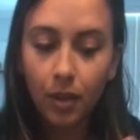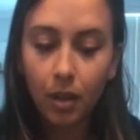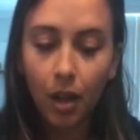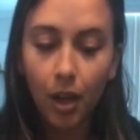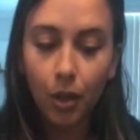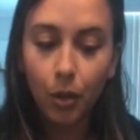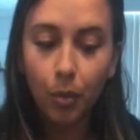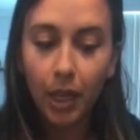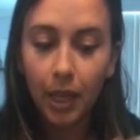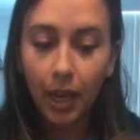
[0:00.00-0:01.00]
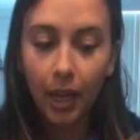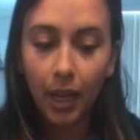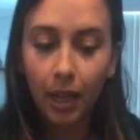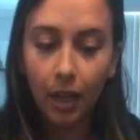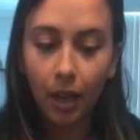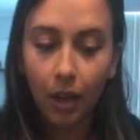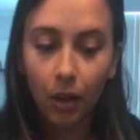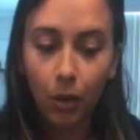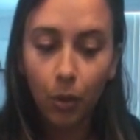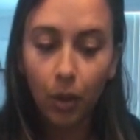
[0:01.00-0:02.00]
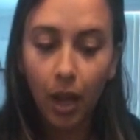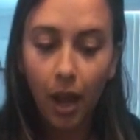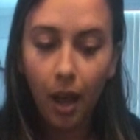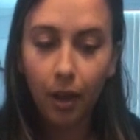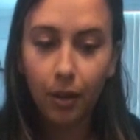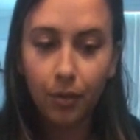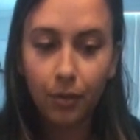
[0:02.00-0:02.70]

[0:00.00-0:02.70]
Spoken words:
a new beginning, new love,